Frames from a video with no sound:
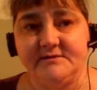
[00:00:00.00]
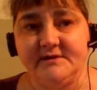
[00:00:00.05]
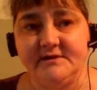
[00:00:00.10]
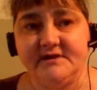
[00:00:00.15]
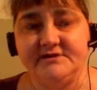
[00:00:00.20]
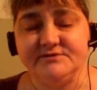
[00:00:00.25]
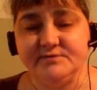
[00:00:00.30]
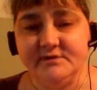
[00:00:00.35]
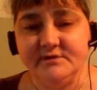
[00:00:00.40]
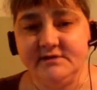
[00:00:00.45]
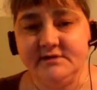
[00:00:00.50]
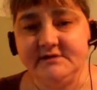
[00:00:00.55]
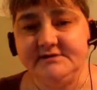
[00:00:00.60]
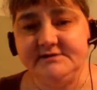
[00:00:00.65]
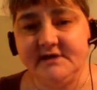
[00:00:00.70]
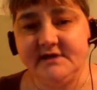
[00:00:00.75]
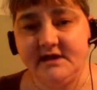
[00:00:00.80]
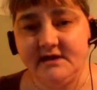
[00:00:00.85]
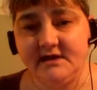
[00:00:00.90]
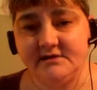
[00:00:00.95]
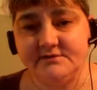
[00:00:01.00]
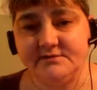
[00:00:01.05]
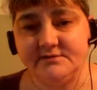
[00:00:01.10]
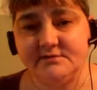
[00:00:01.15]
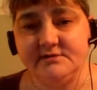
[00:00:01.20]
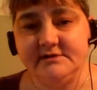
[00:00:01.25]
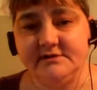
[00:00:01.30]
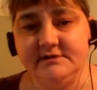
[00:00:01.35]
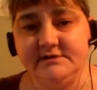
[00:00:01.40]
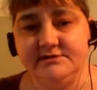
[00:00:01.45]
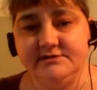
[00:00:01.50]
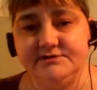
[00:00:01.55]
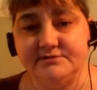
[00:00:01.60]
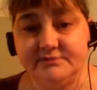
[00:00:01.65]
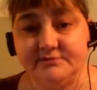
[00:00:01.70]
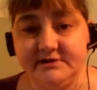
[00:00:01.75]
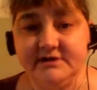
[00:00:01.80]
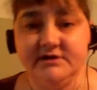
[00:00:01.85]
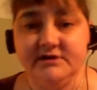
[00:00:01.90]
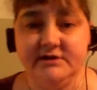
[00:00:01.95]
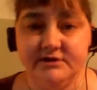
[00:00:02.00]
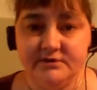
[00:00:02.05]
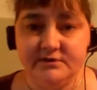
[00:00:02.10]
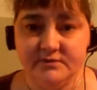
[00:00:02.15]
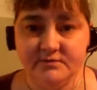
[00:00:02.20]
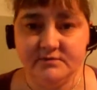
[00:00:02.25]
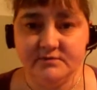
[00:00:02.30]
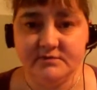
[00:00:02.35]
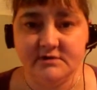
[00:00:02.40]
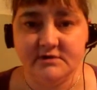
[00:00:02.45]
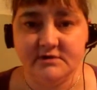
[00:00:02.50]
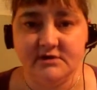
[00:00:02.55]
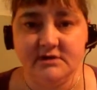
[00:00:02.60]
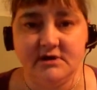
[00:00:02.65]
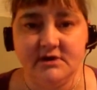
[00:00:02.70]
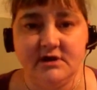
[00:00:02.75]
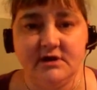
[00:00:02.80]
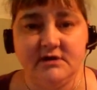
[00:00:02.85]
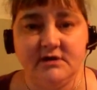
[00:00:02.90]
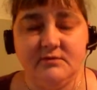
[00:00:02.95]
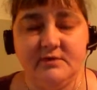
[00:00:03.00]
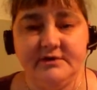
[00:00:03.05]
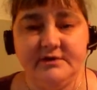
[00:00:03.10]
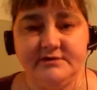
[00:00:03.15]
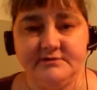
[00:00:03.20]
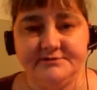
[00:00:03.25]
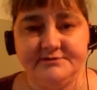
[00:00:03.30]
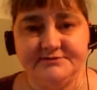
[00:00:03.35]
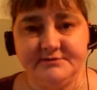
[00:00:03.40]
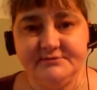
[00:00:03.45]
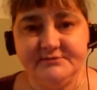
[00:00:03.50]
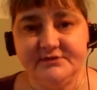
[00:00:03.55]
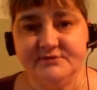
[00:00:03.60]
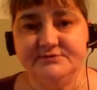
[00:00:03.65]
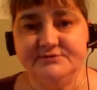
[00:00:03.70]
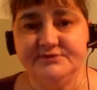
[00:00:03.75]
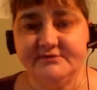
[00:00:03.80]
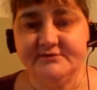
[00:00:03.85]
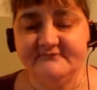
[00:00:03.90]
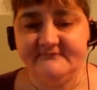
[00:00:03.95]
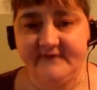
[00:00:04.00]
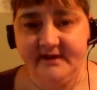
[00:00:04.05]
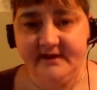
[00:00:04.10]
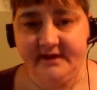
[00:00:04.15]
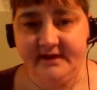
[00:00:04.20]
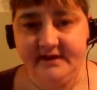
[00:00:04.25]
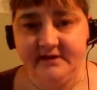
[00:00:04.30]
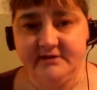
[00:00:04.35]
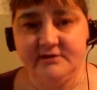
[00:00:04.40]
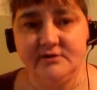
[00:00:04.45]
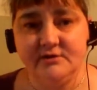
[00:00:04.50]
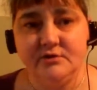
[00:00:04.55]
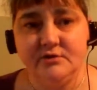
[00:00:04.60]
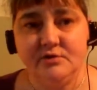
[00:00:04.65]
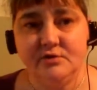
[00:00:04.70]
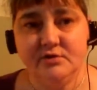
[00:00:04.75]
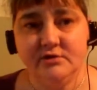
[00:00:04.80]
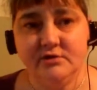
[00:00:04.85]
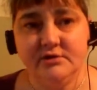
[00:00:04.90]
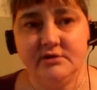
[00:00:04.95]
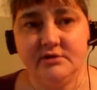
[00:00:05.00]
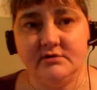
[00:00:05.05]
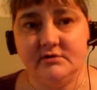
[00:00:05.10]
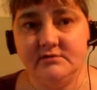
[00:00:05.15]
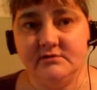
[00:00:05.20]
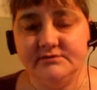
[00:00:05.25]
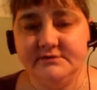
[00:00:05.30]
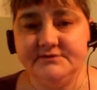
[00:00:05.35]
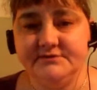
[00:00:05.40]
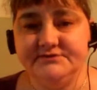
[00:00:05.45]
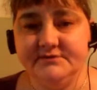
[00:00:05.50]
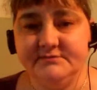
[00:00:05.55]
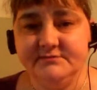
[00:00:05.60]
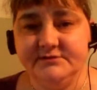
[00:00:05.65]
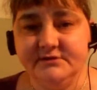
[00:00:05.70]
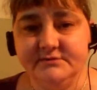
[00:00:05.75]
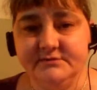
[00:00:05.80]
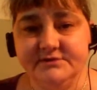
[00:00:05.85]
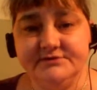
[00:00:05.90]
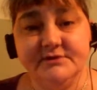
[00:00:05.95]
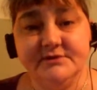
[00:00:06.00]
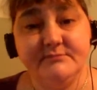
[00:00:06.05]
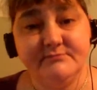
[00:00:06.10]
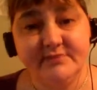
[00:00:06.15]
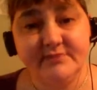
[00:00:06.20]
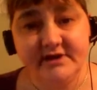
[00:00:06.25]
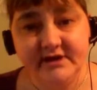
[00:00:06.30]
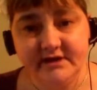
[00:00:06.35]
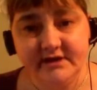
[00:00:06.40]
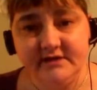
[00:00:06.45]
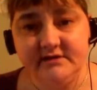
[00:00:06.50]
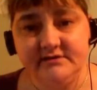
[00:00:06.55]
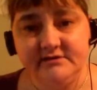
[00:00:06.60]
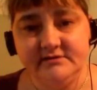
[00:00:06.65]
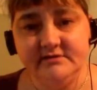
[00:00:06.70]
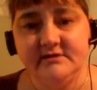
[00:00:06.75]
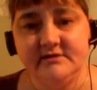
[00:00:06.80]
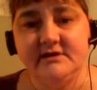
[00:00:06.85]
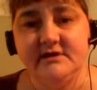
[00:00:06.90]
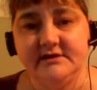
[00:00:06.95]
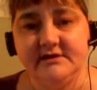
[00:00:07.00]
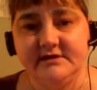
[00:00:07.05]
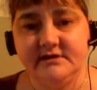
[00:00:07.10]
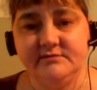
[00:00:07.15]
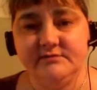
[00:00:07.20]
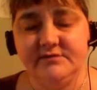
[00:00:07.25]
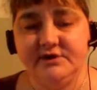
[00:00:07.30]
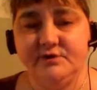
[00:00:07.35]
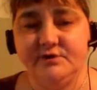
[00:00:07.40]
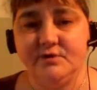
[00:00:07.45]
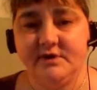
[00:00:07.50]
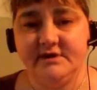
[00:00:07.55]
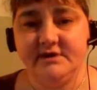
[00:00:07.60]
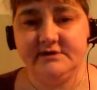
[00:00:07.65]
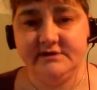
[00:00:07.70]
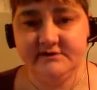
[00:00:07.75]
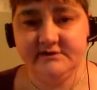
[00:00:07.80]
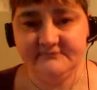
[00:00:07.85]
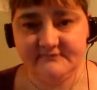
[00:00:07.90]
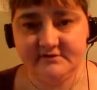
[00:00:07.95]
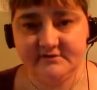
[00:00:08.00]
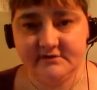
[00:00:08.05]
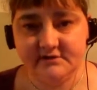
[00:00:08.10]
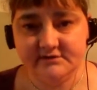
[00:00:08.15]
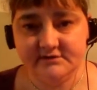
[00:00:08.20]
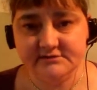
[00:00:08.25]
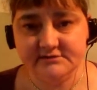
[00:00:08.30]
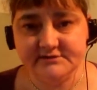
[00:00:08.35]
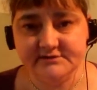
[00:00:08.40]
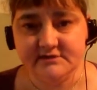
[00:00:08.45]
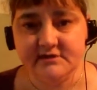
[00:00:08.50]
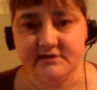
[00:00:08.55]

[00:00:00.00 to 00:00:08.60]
that is willing to actually treat you when your symptoms are vague or your only symptom is pain can be quite difficult.